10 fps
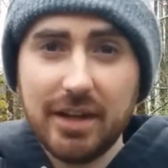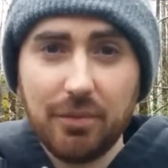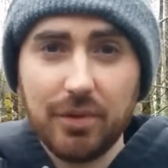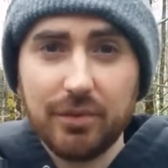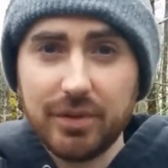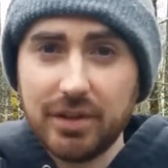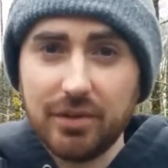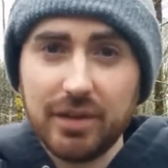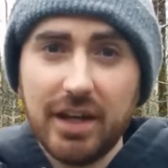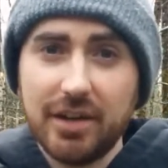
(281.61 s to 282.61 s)
It will,
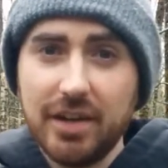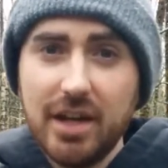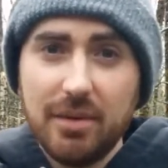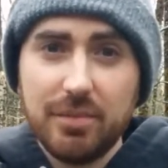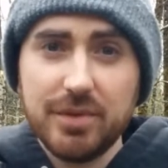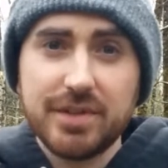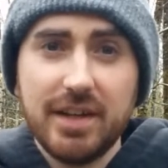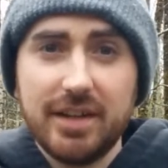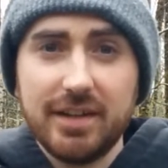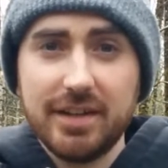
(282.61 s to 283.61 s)
kind of boost
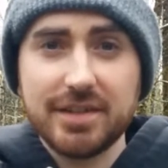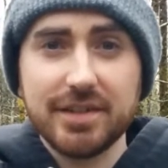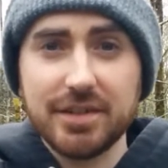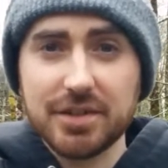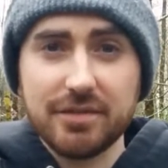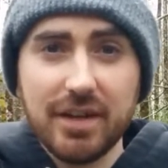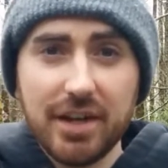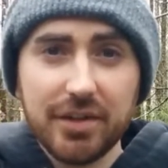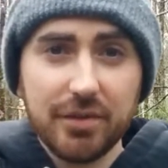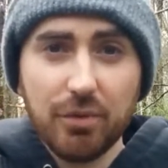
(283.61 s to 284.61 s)
that insulation
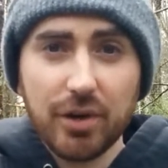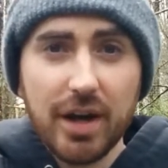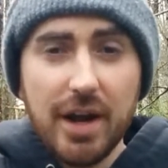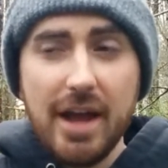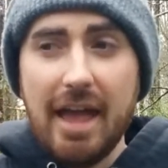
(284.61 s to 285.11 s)
value more.